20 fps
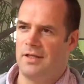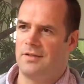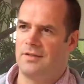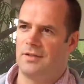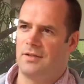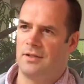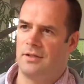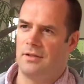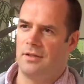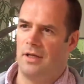you need
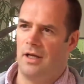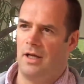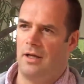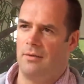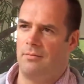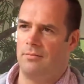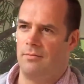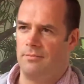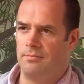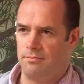to
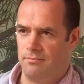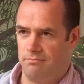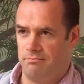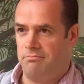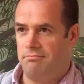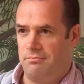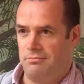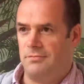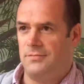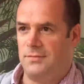
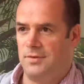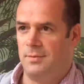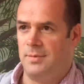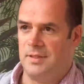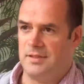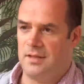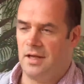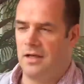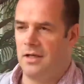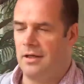be
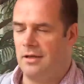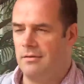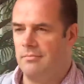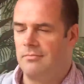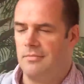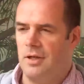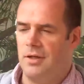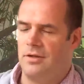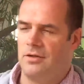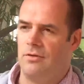done
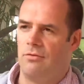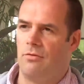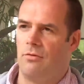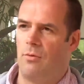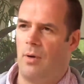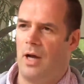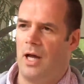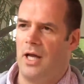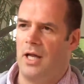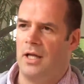in your
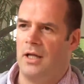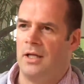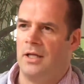way.